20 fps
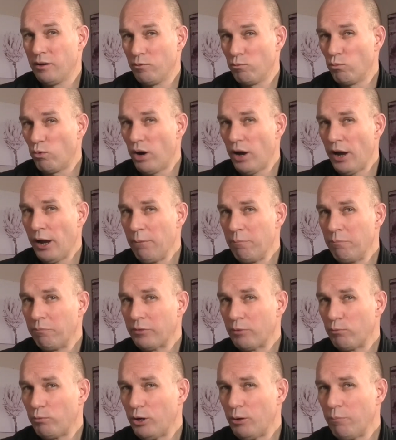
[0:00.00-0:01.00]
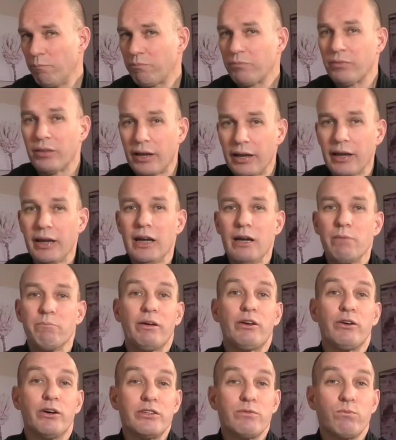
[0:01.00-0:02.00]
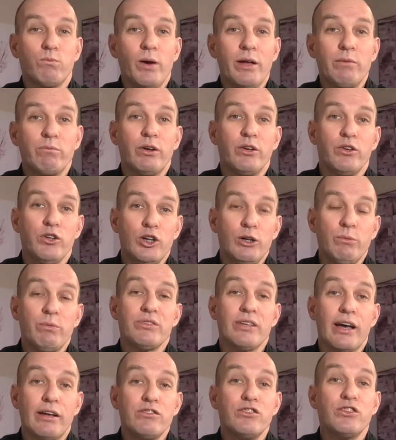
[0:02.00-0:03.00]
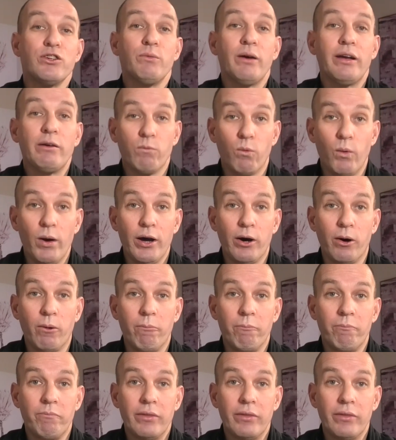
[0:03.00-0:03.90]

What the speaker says: Why? Well, because when renewables are doing well,